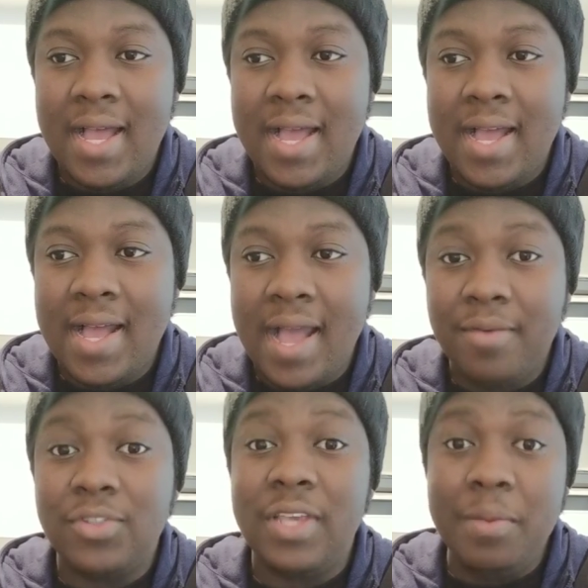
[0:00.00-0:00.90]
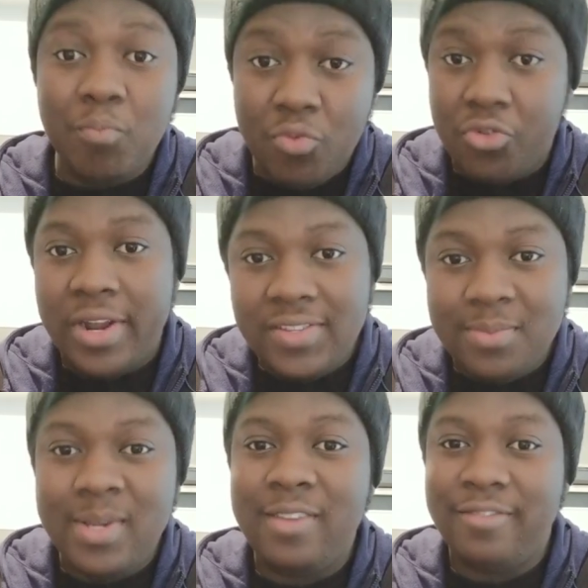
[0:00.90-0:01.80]
I was
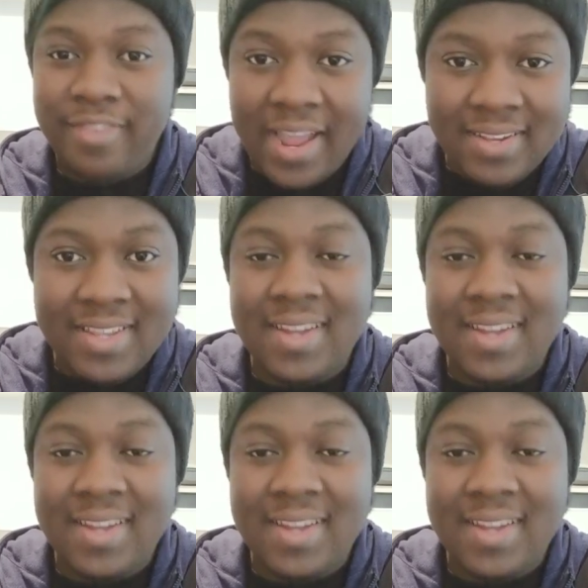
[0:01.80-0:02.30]
impressed by the fact